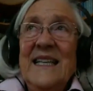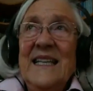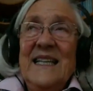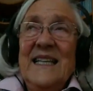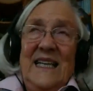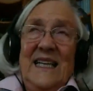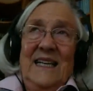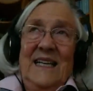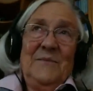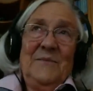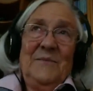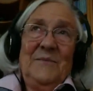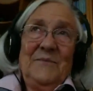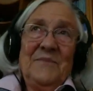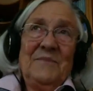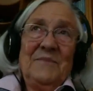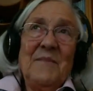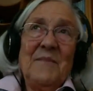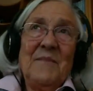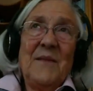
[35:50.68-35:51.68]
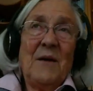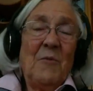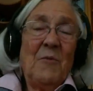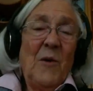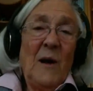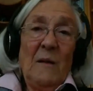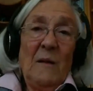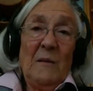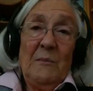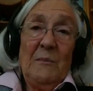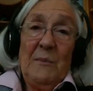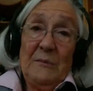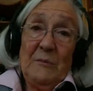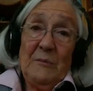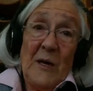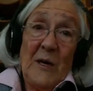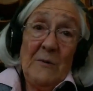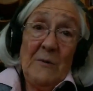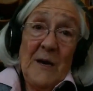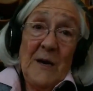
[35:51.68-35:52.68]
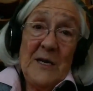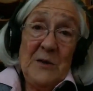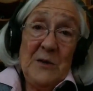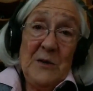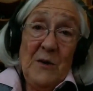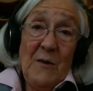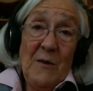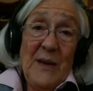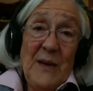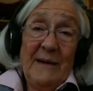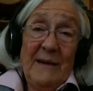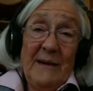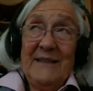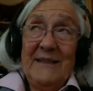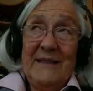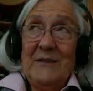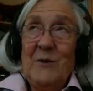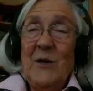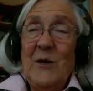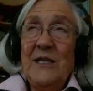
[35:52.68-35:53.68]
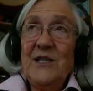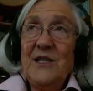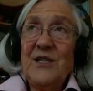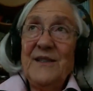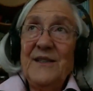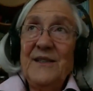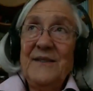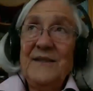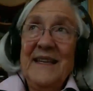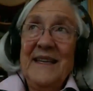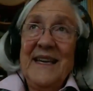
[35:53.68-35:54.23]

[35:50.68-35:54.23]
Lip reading: But what do I do about it question.